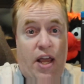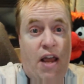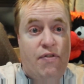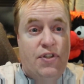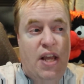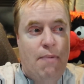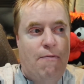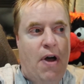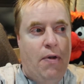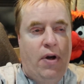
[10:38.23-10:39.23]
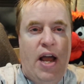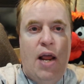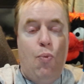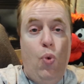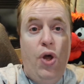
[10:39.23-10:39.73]
They have the same father, a guy
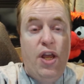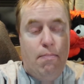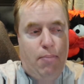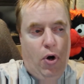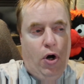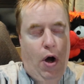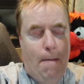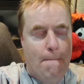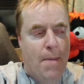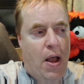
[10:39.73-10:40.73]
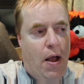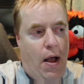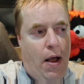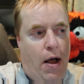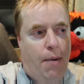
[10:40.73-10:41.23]
named William Berger.
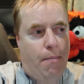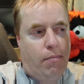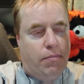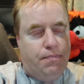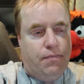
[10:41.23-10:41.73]
Um,